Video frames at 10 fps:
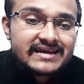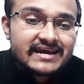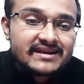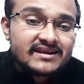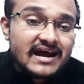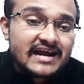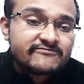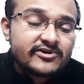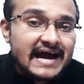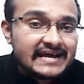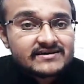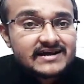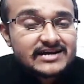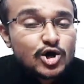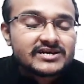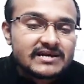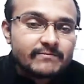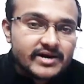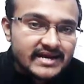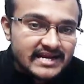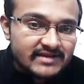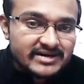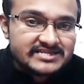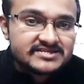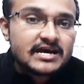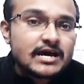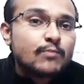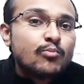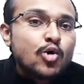and for higher atomic number elements